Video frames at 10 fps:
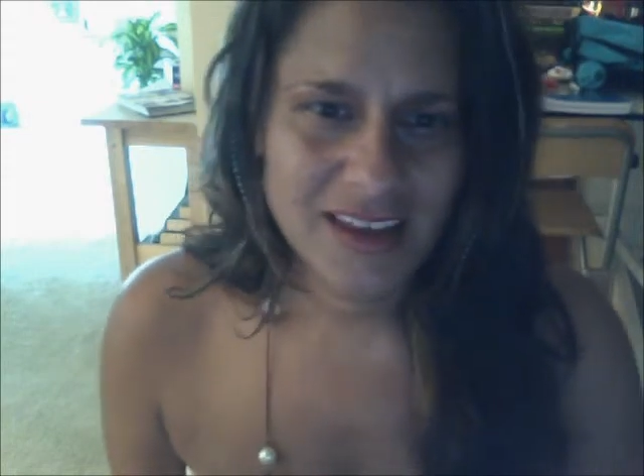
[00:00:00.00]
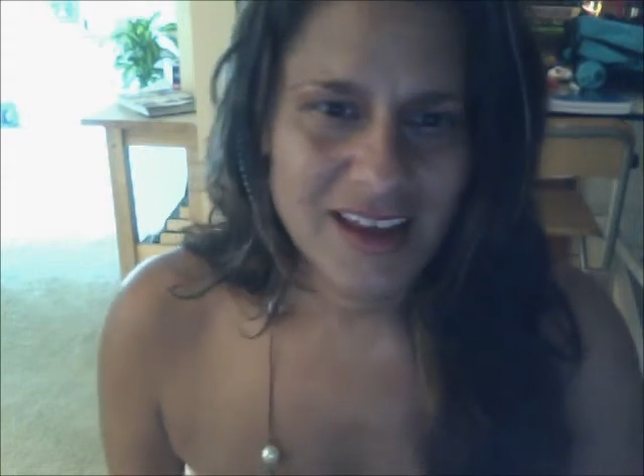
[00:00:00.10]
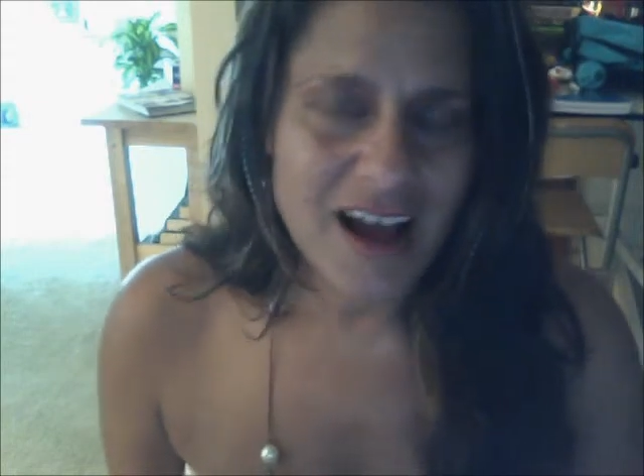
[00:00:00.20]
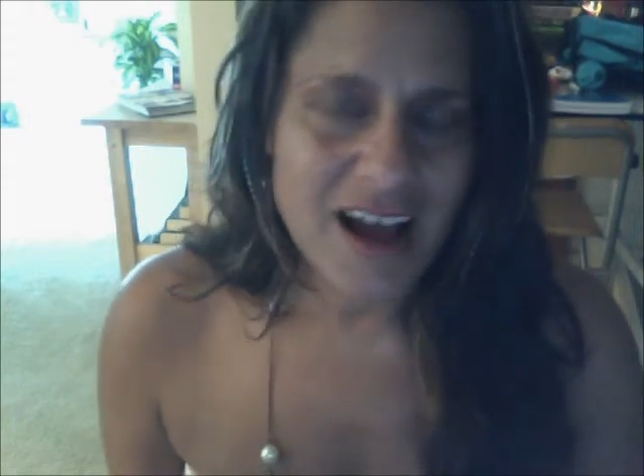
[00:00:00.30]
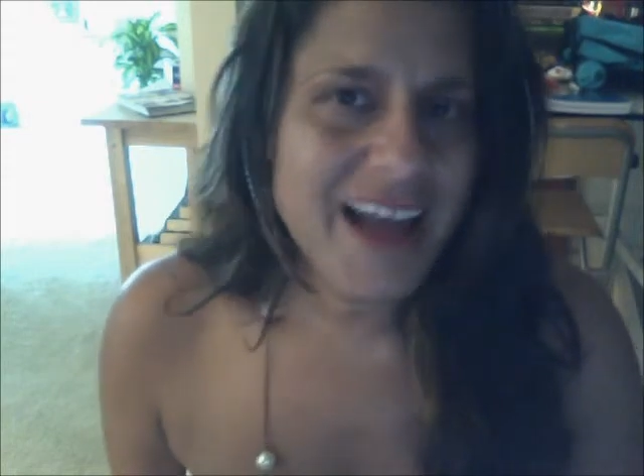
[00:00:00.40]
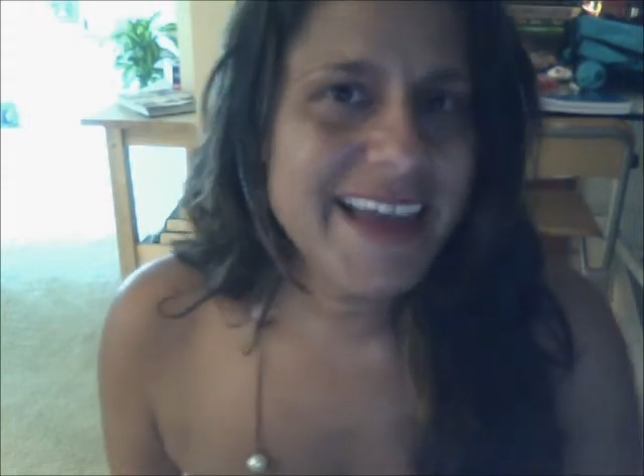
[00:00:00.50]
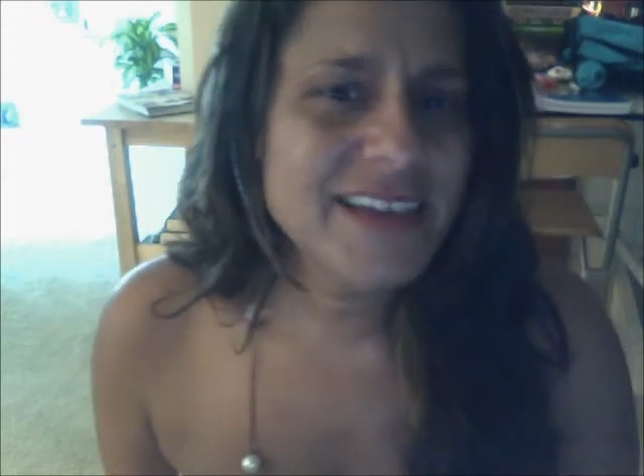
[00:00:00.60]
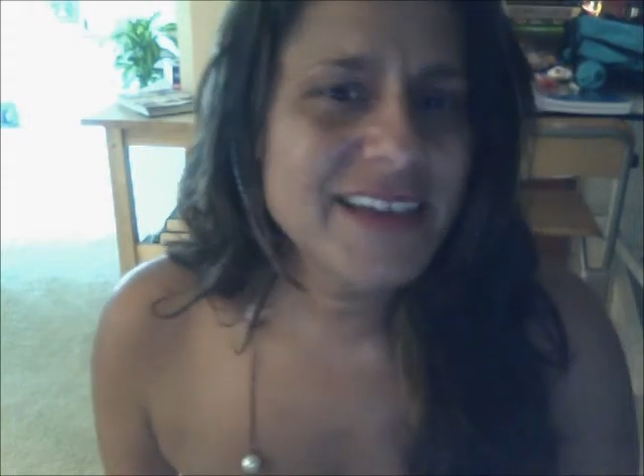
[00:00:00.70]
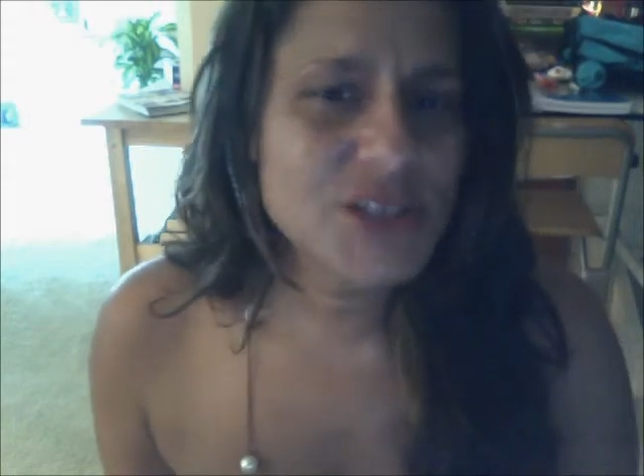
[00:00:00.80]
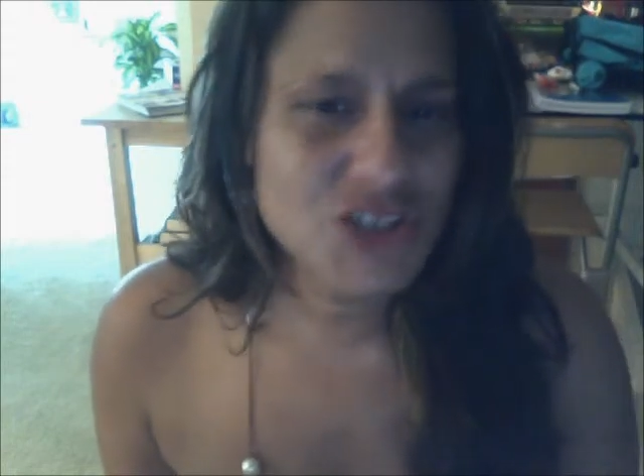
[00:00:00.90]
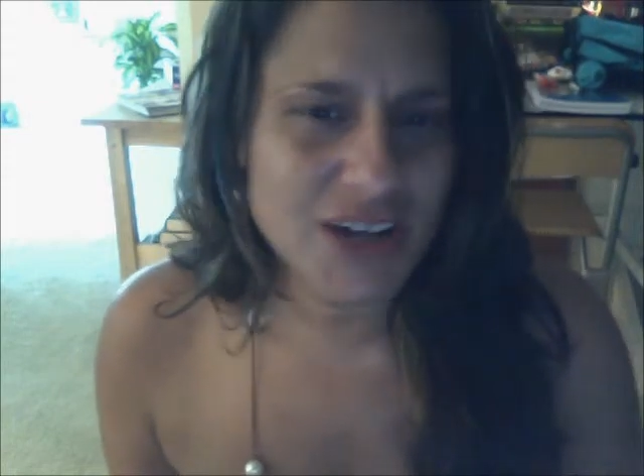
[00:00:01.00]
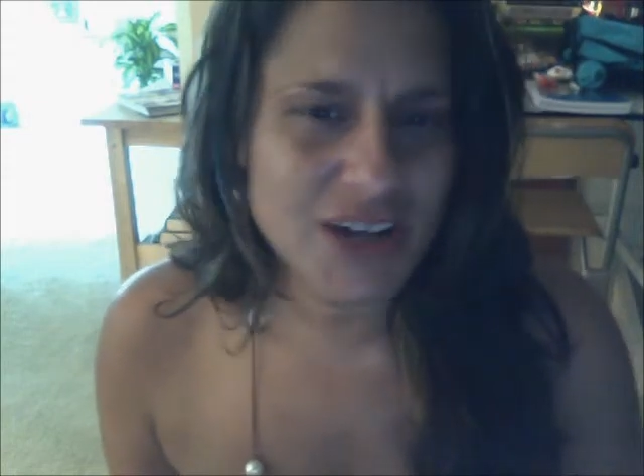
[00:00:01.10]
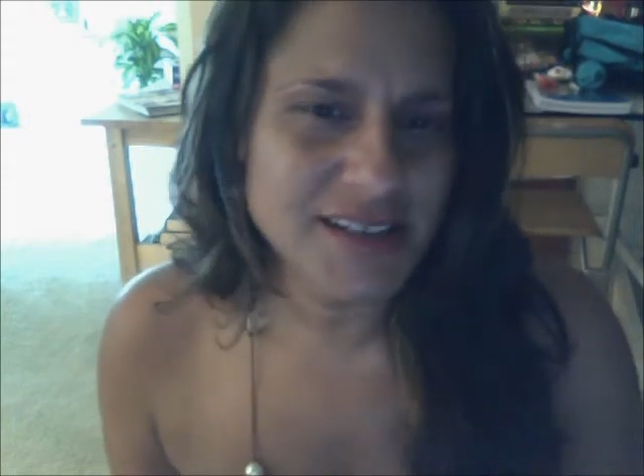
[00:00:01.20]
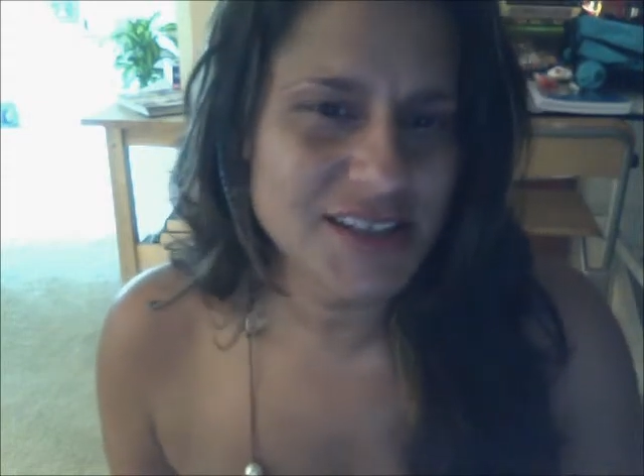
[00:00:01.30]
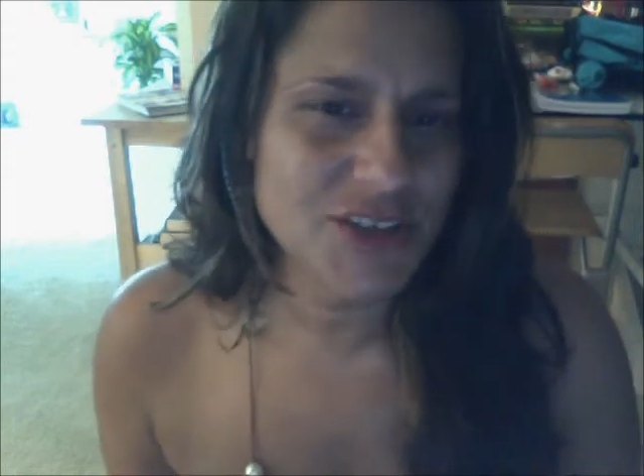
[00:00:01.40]
I can't
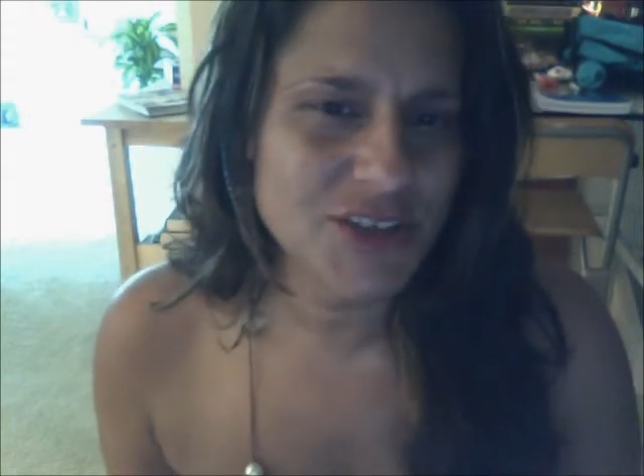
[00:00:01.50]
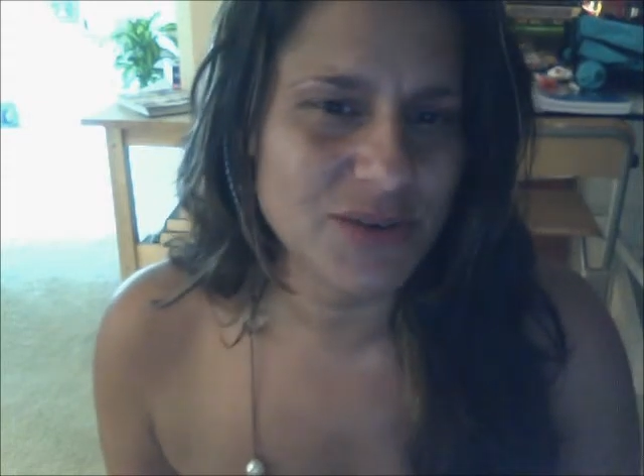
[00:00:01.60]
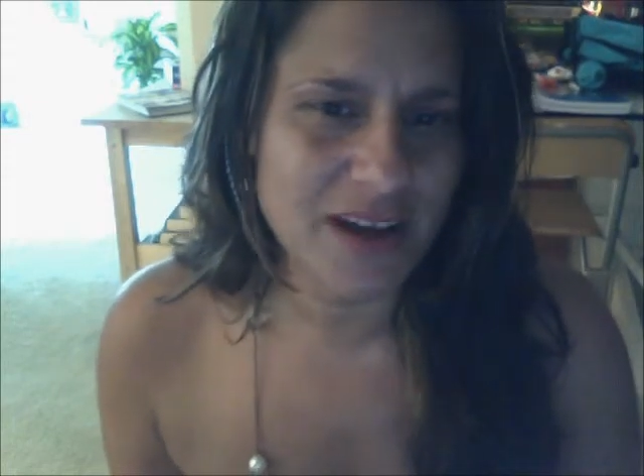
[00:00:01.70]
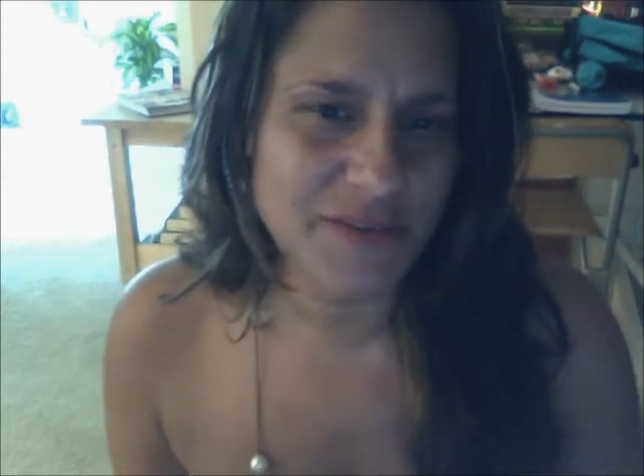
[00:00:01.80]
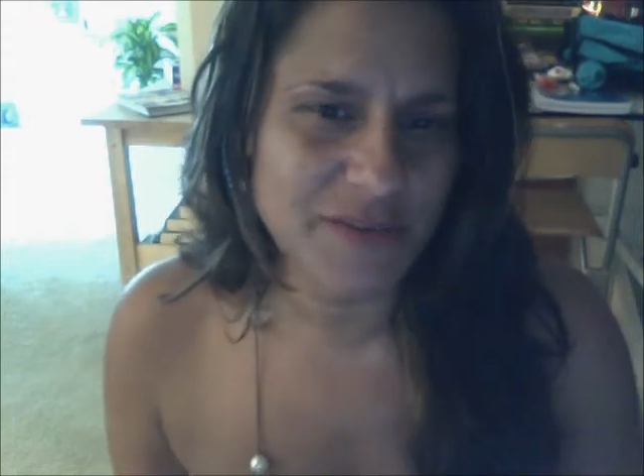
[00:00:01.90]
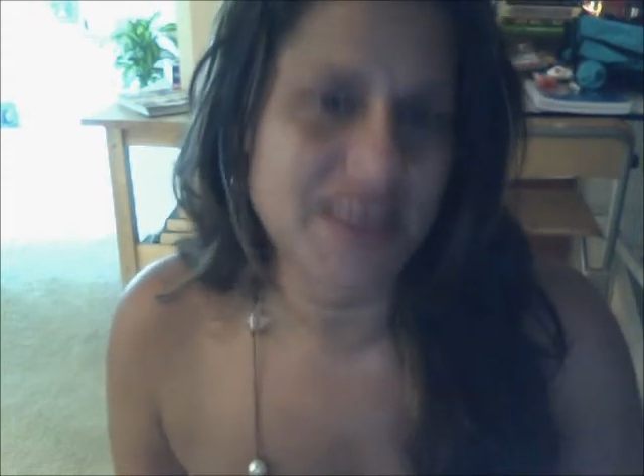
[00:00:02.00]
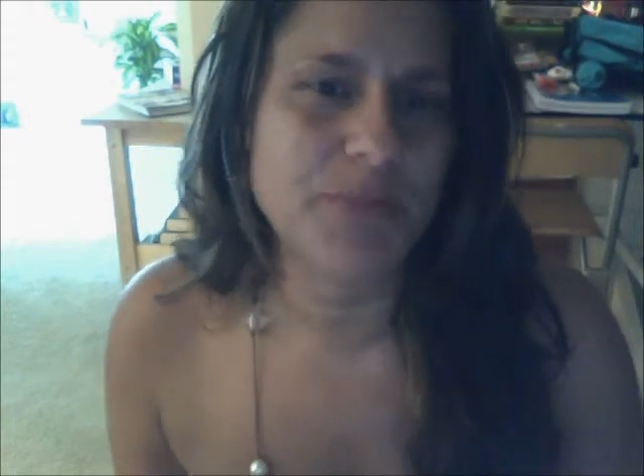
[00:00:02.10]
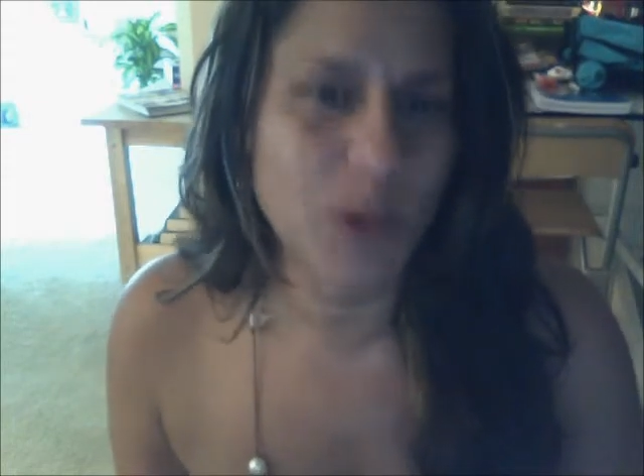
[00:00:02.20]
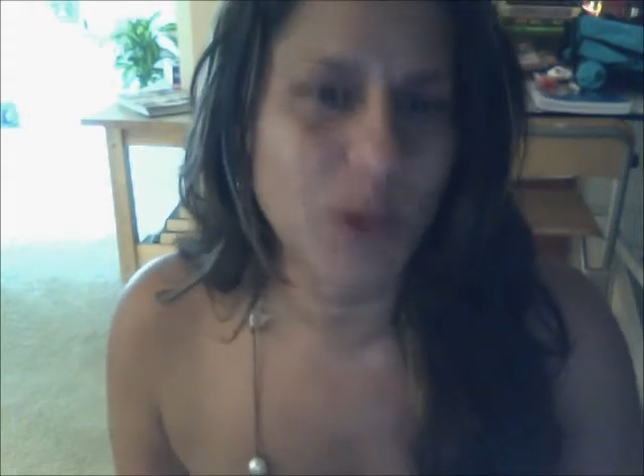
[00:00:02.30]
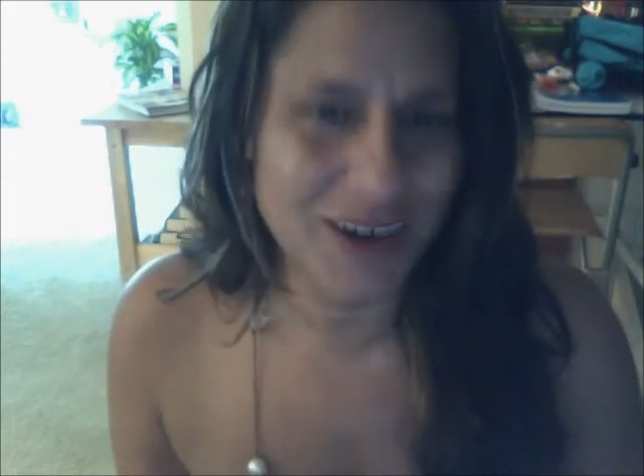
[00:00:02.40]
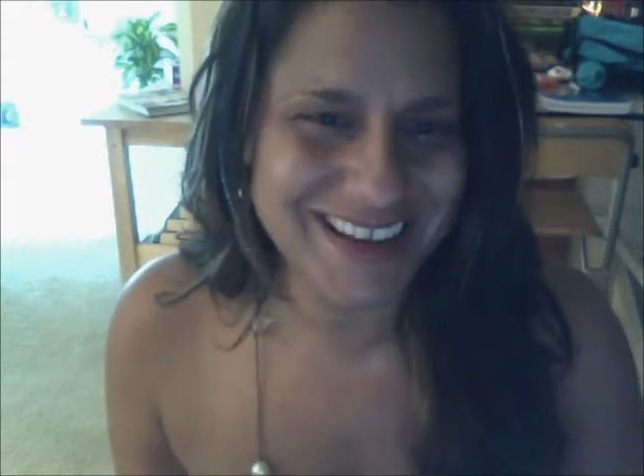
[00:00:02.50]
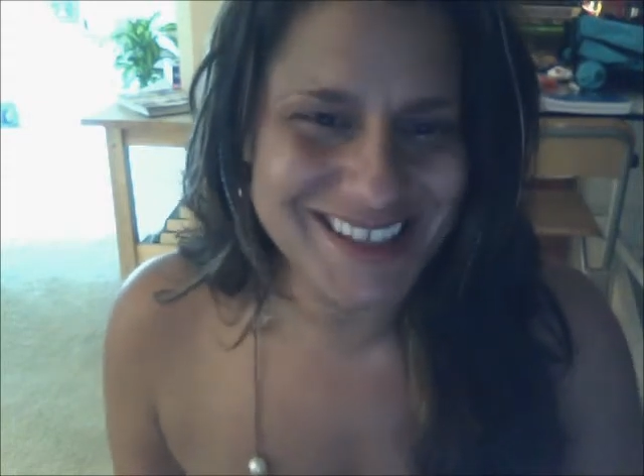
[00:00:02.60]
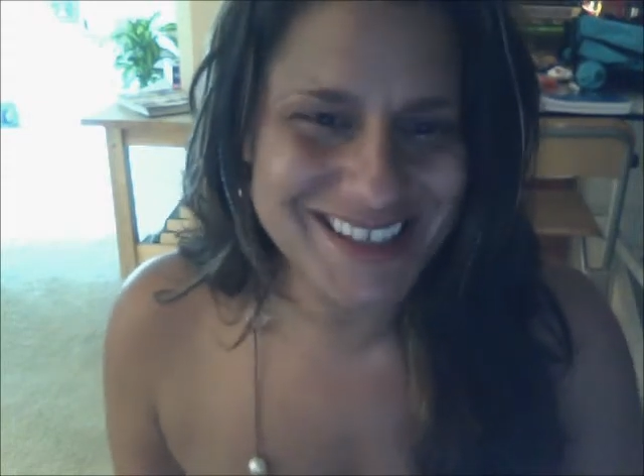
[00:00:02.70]
stress to you enough the importance,